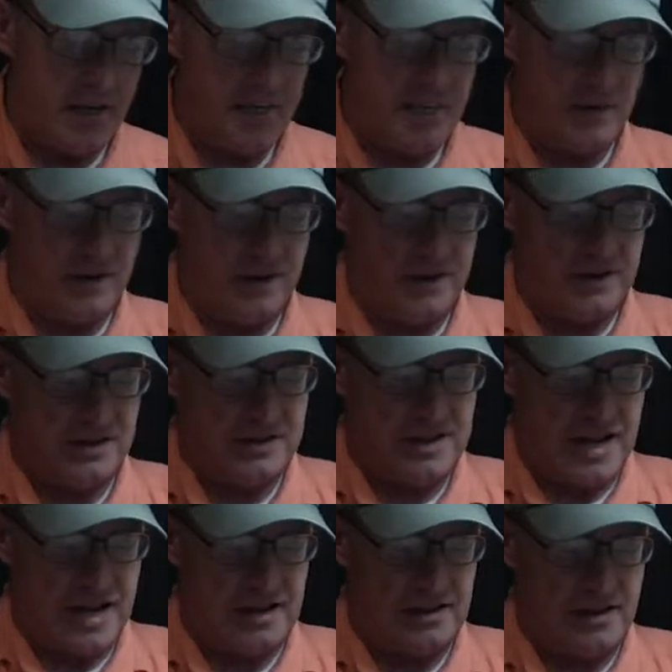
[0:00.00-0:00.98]
up with
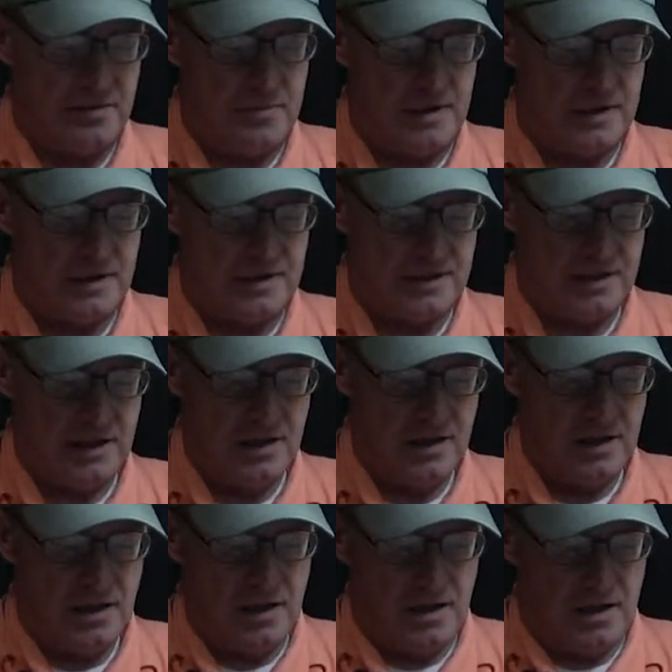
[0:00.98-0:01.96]
exactly, because
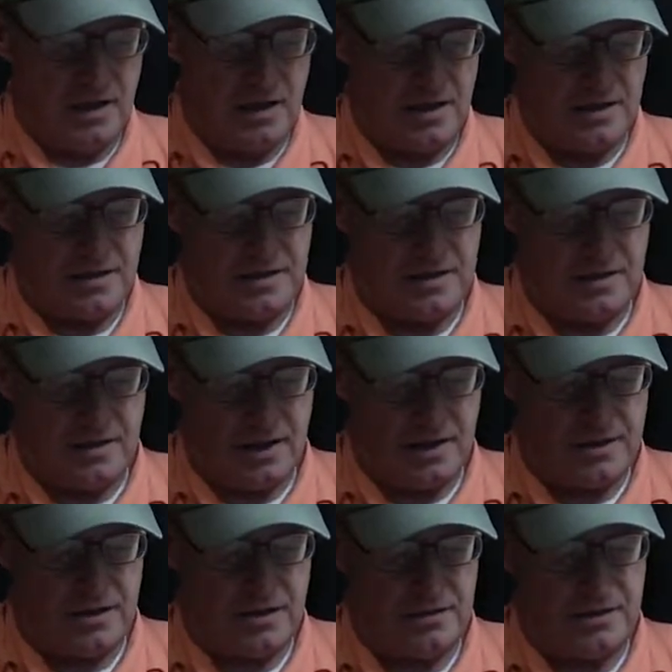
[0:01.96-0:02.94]
as I
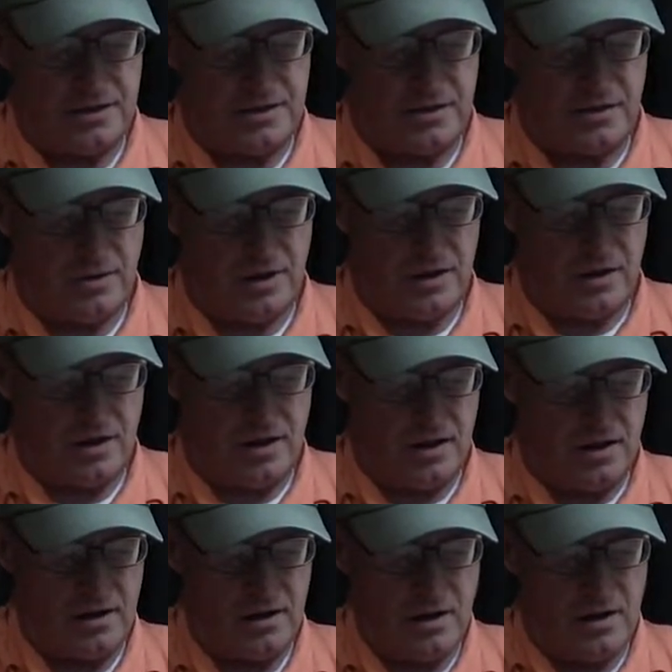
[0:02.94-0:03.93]
told you, short and
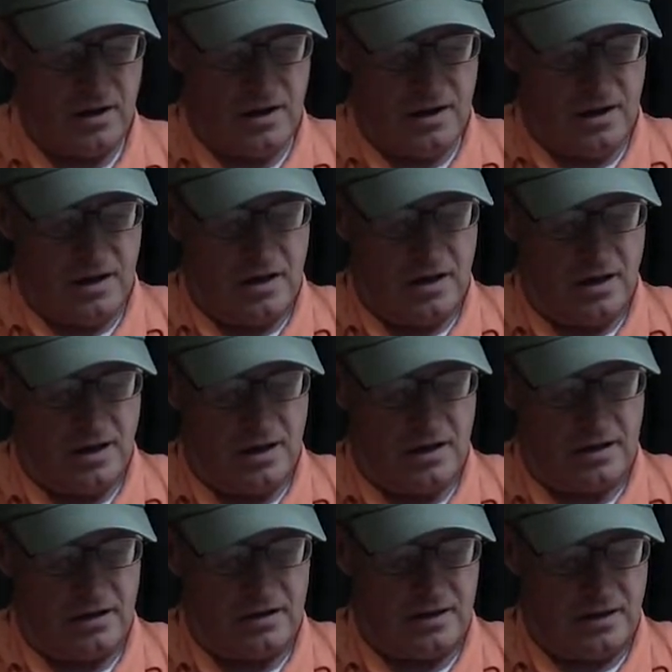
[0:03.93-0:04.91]
long,
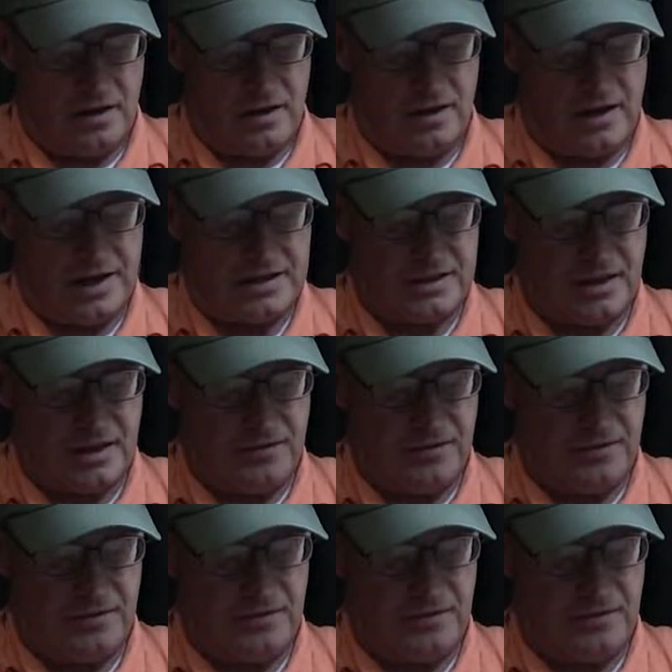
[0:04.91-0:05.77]
all that stuff.